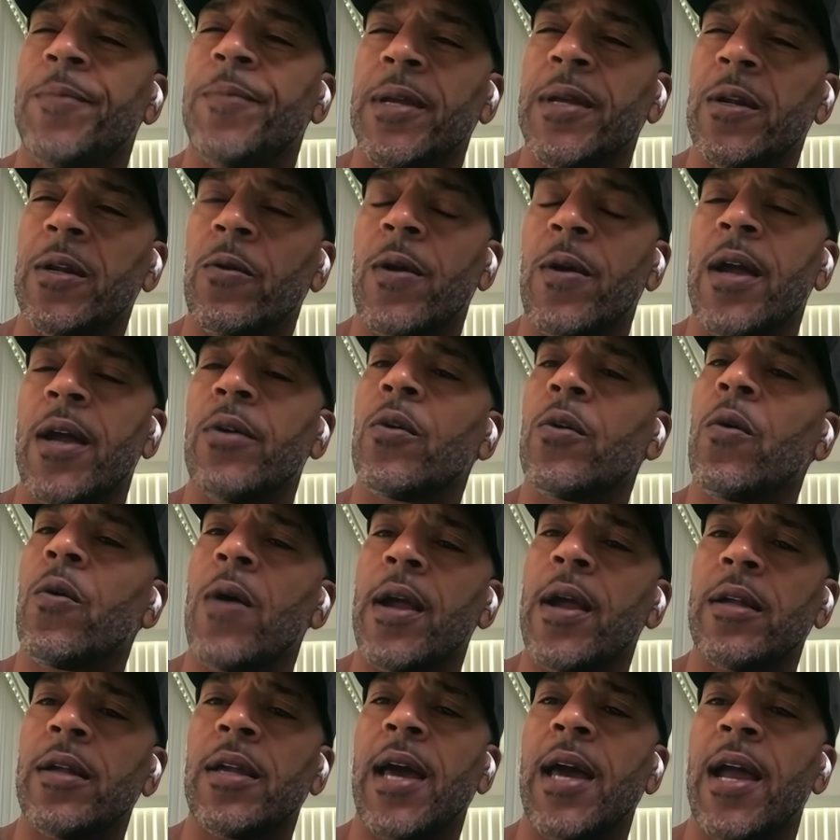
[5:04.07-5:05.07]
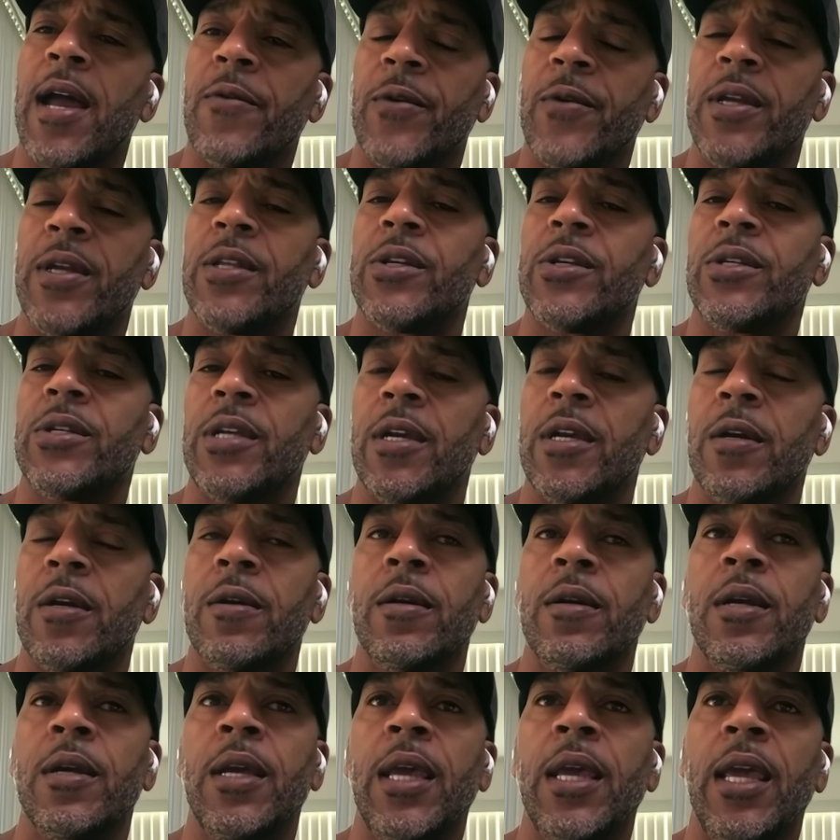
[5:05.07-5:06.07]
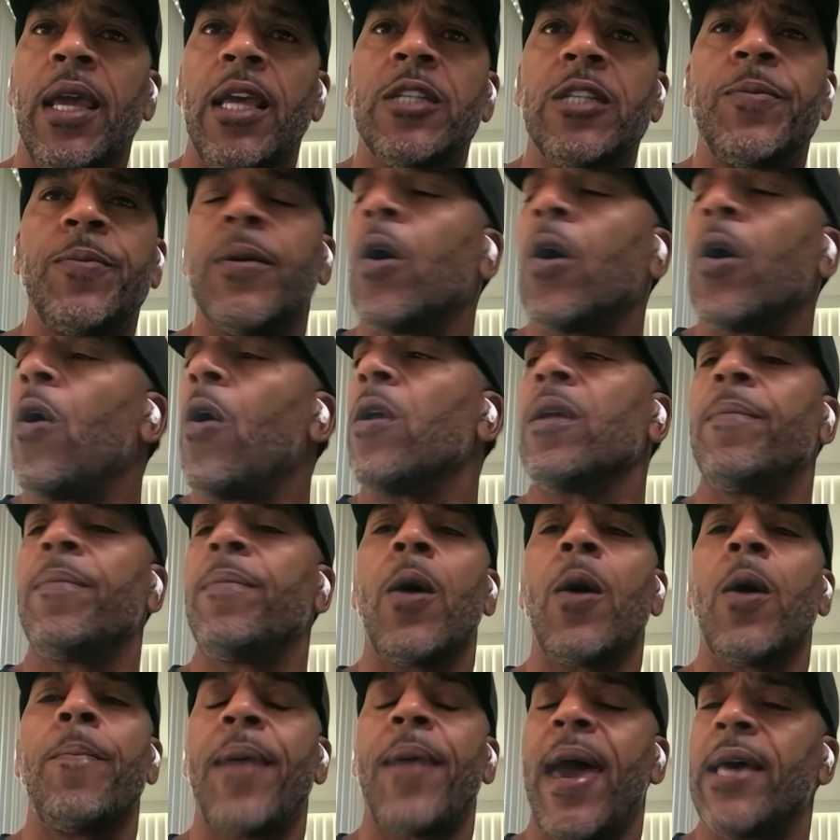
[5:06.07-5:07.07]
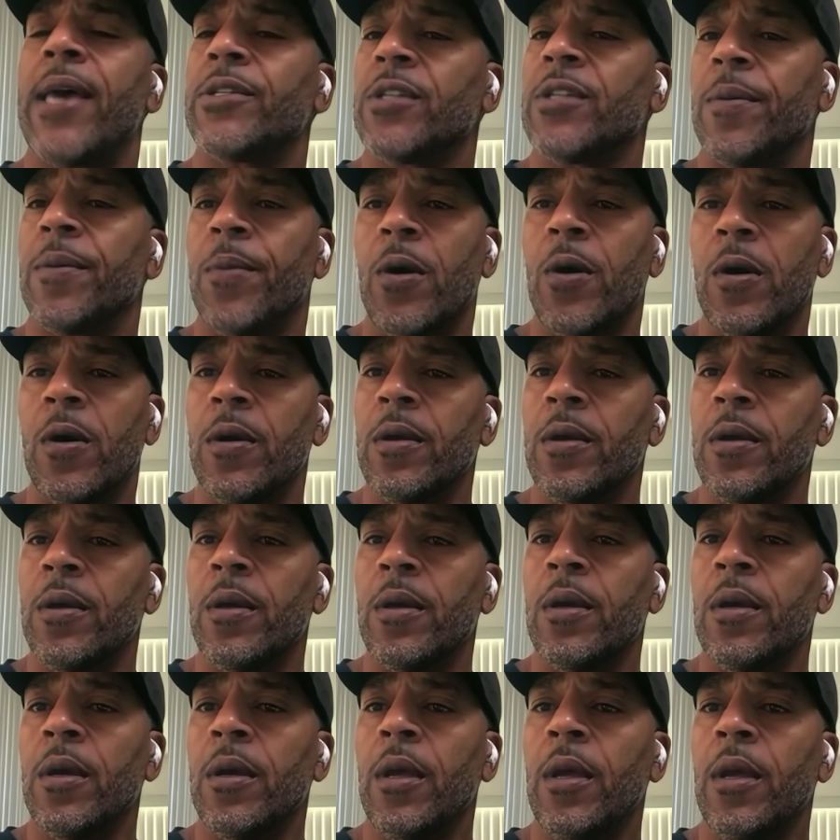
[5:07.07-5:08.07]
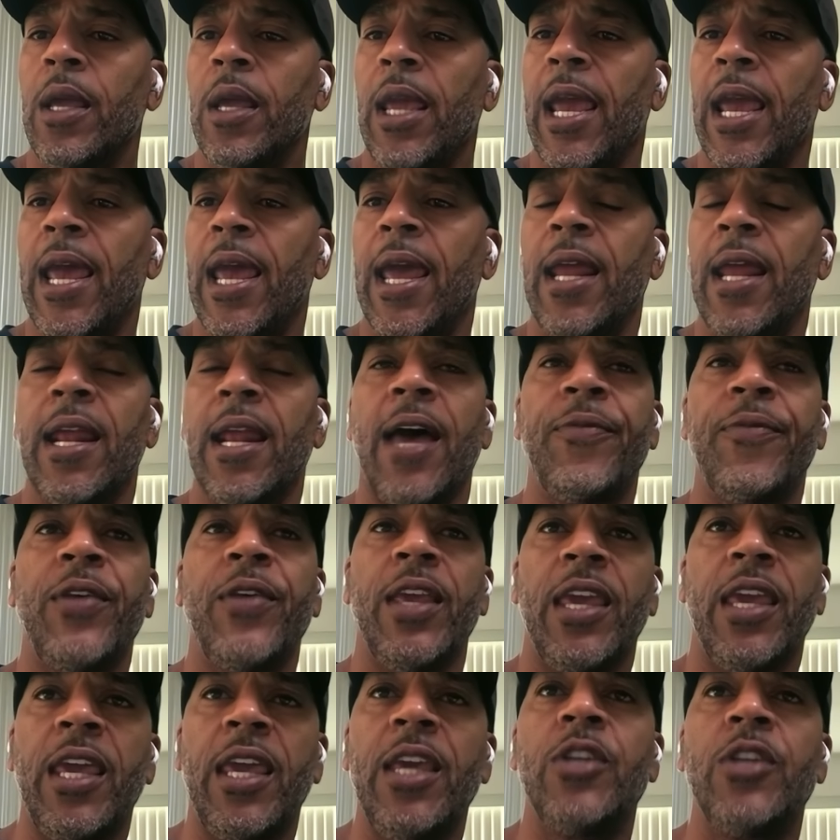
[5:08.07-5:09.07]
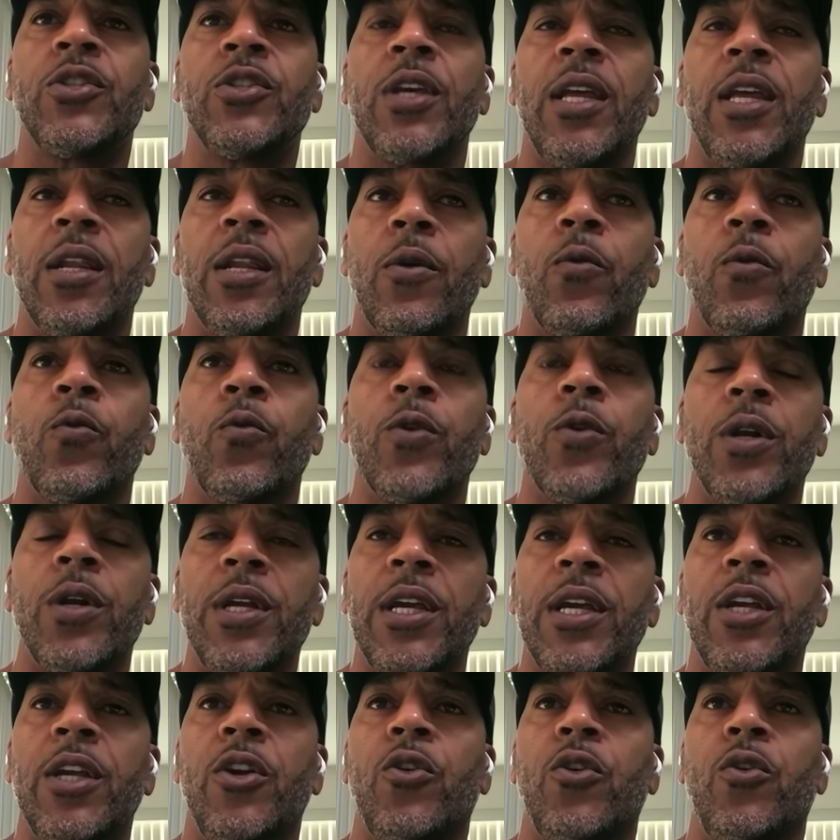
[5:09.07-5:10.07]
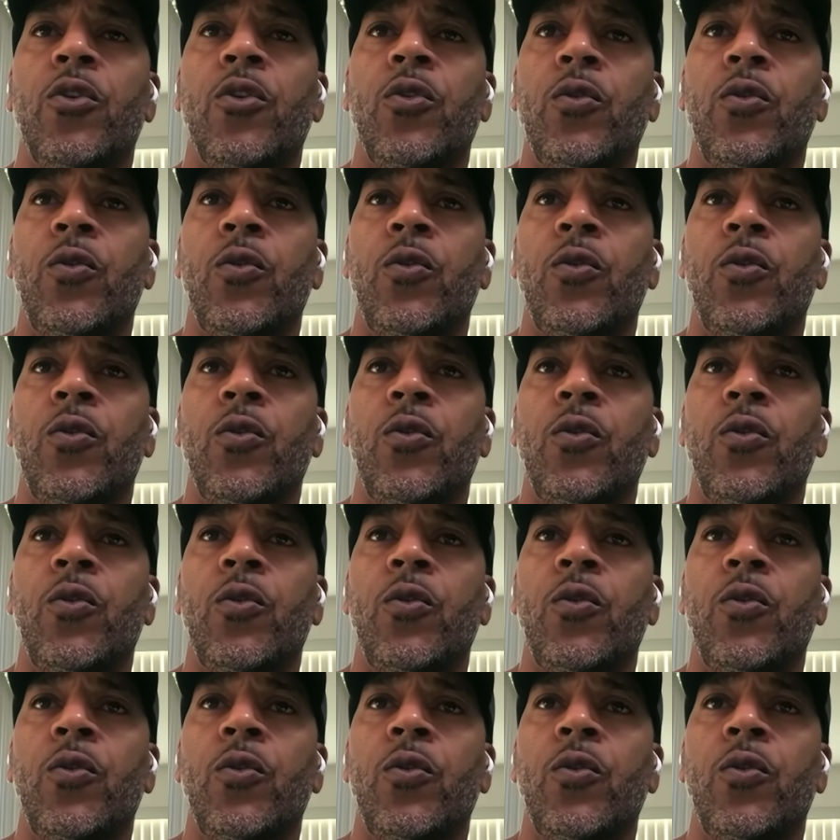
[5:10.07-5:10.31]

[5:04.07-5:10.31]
it's been around Kyrie this year? Mm-hmm. It's been all about basketball. Mm-hmm. And I think he's in a really,